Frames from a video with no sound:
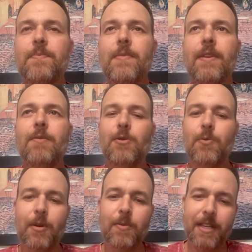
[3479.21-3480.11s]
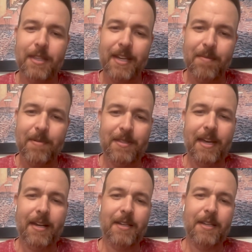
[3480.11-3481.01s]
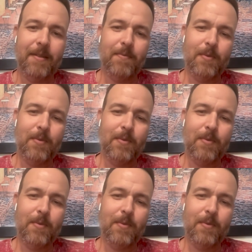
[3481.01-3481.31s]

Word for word: it was weird when I think about that because I